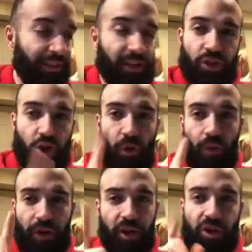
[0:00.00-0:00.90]
Like, just
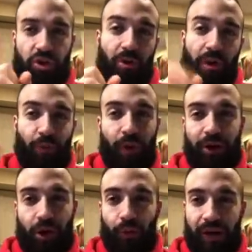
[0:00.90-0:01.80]
draw, you just want
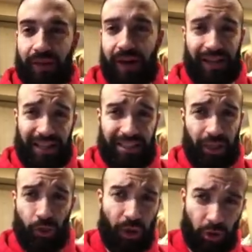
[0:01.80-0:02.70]
to draw one of the nine. That's it.
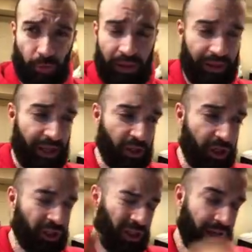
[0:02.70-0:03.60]
You don't want too many
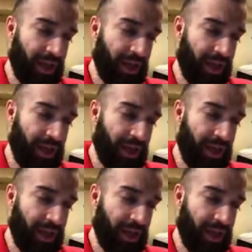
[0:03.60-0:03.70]
dangers.